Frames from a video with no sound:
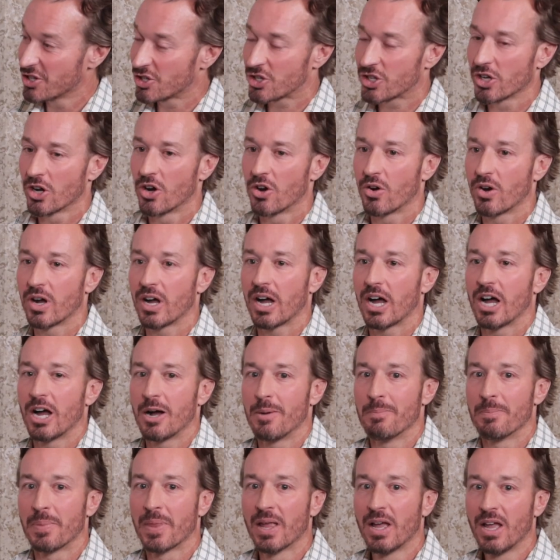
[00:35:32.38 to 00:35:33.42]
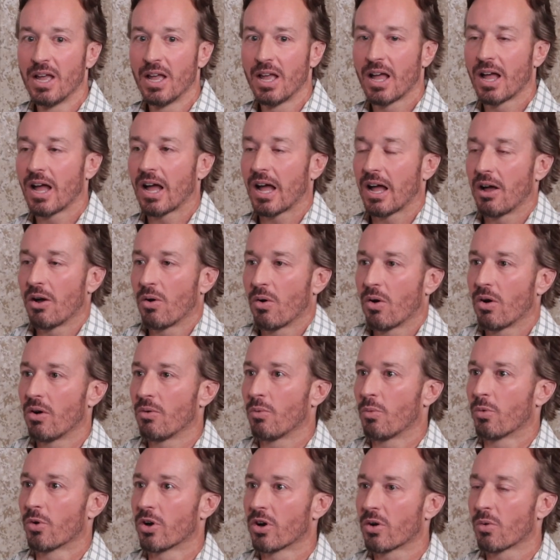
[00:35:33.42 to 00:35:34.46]
So
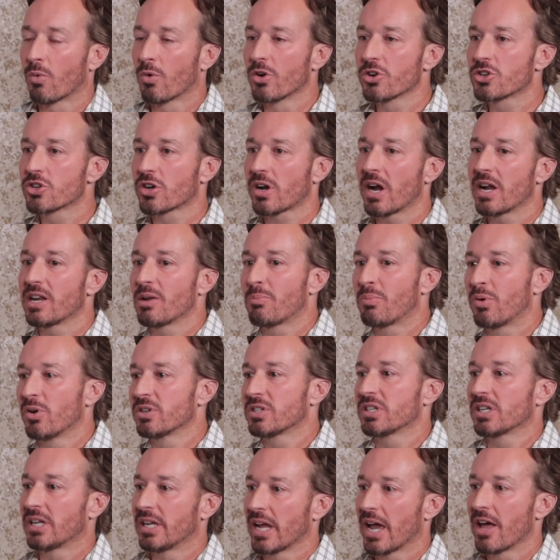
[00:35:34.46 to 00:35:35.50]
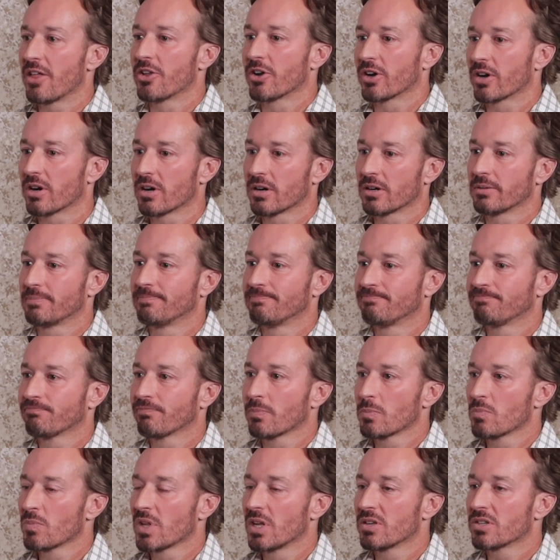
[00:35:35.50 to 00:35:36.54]
we're trying to put together
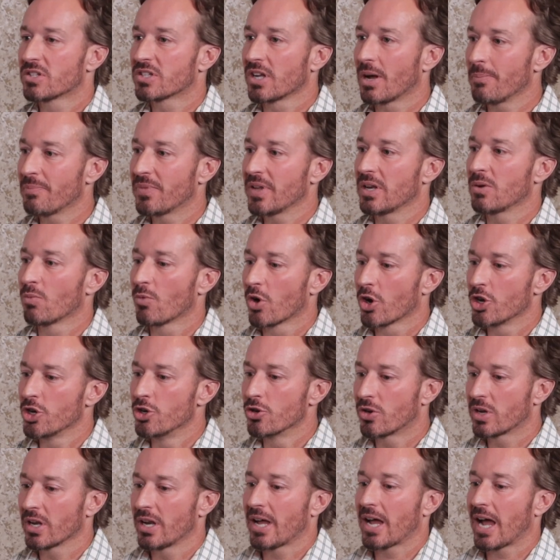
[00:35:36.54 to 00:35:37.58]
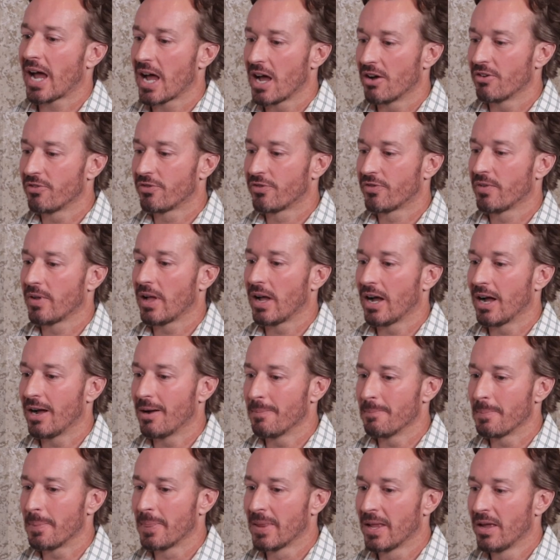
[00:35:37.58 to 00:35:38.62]
something where you can have
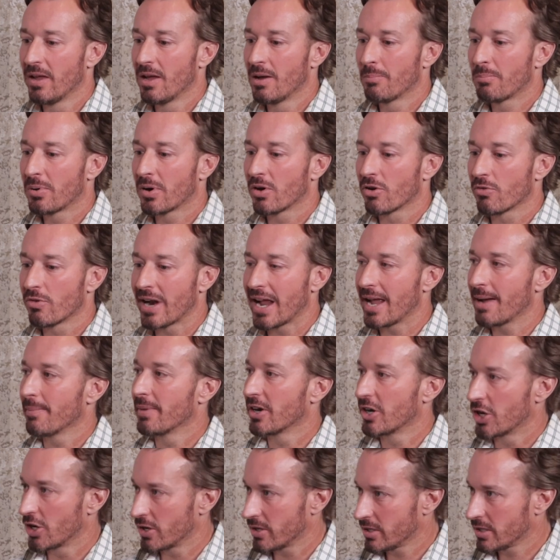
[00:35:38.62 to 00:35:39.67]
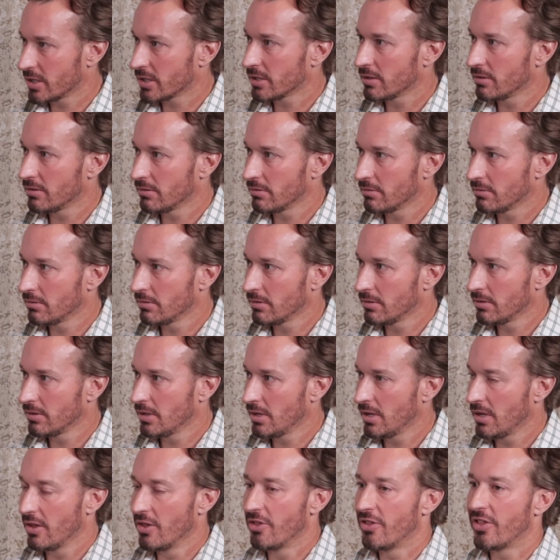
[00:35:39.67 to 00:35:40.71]
parameters
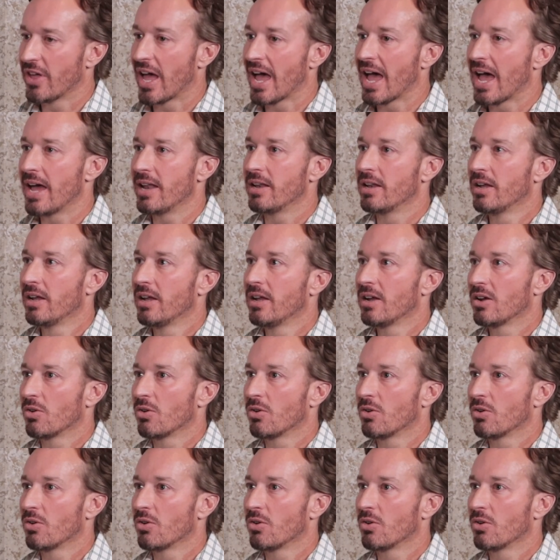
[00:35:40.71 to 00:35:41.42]
that